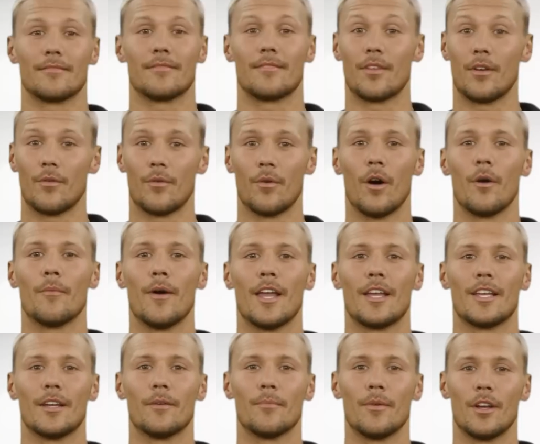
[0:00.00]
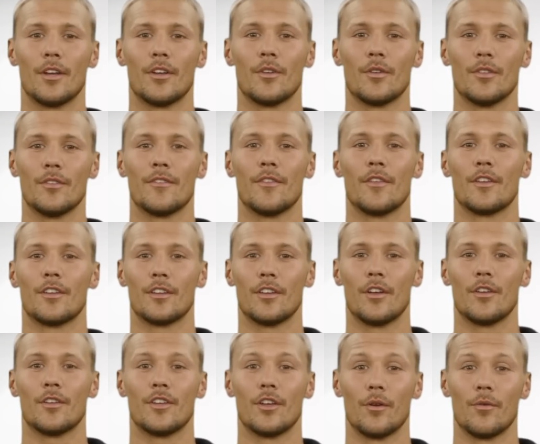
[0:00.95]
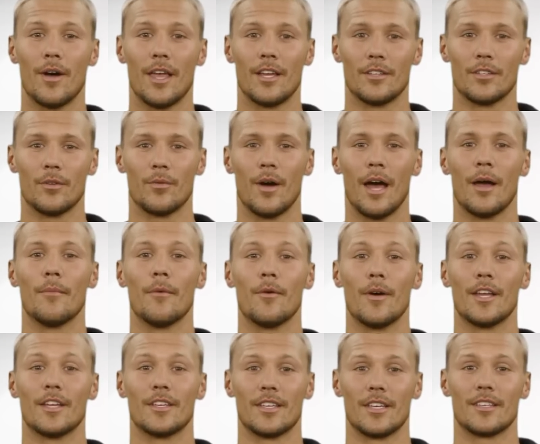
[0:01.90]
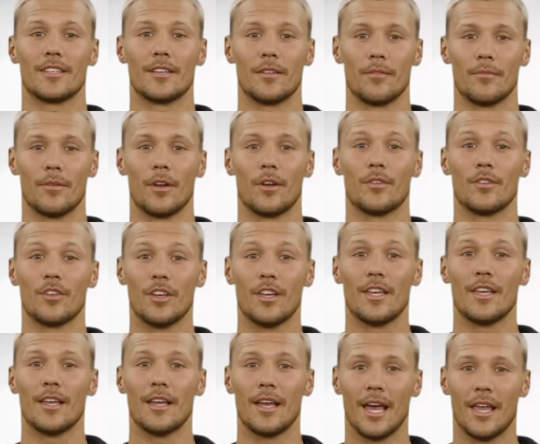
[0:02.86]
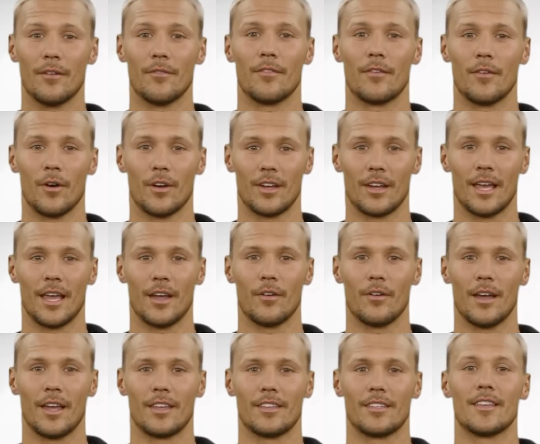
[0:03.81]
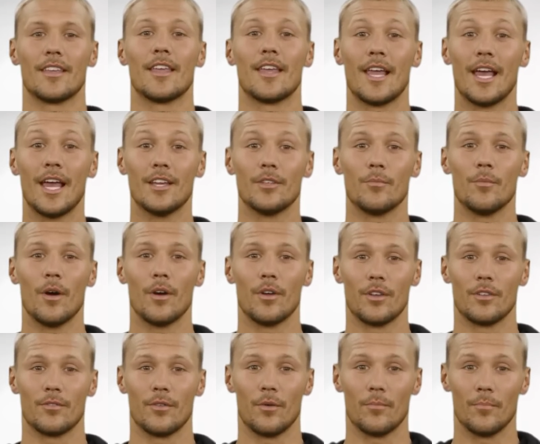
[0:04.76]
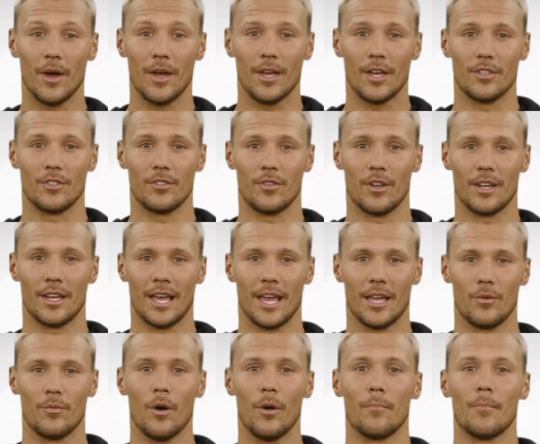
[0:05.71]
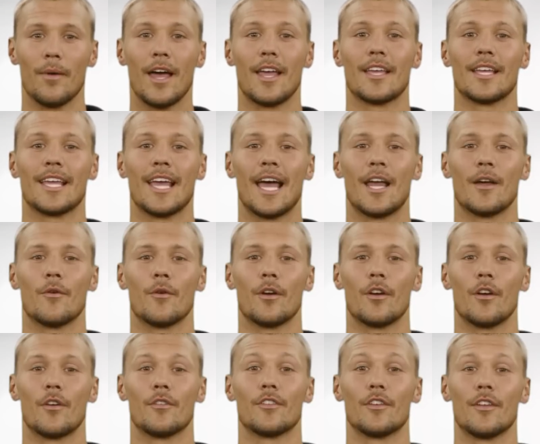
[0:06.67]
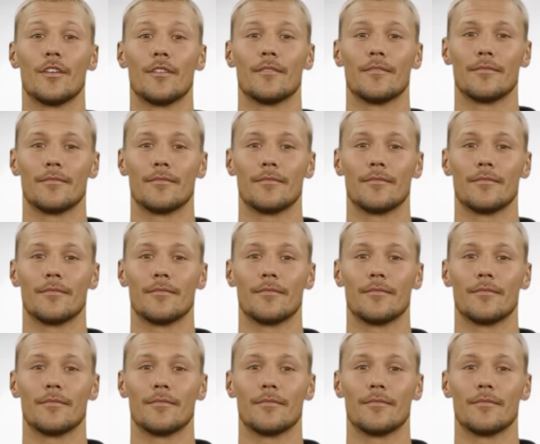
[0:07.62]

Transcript: The robot can be used for search and rescue operations, e.g. in flooded areas, as well as for monitoring and robotic aquaculture.